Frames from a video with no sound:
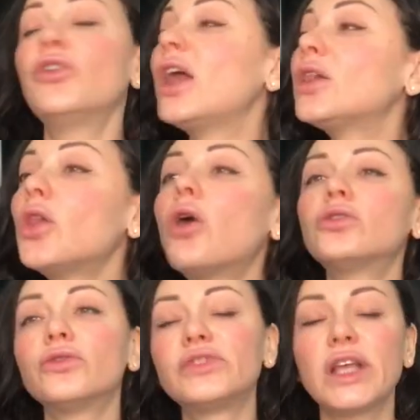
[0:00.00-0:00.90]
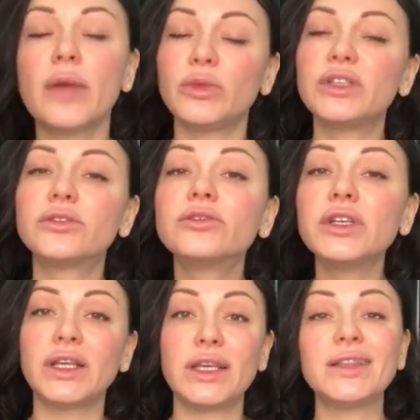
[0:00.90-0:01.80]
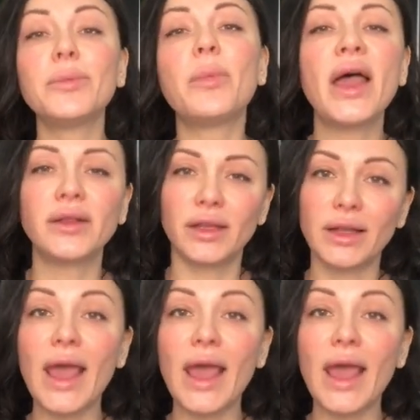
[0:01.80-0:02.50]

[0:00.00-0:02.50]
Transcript: a lot of them, it's really independent